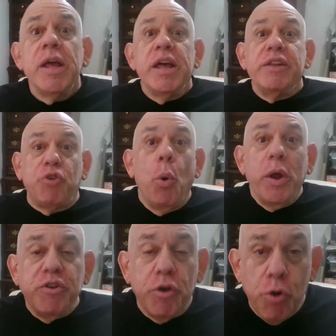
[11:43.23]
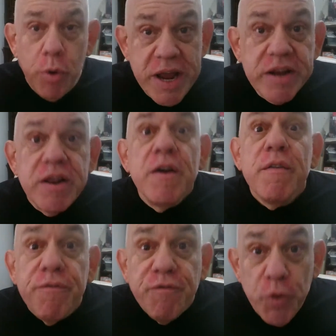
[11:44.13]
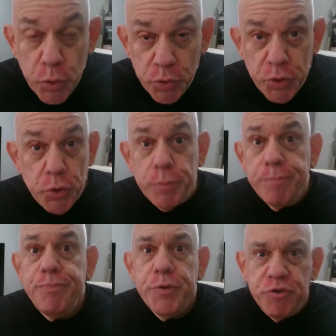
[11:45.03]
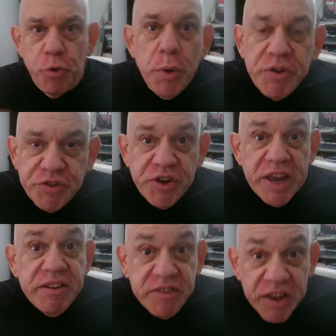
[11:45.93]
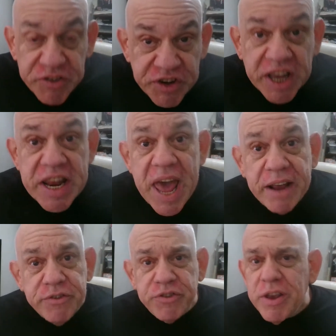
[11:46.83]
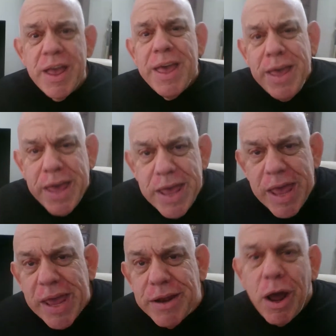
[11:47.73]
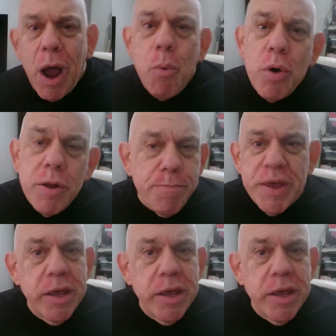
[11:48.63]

It's going to create further, shall we say, disconnects. And I've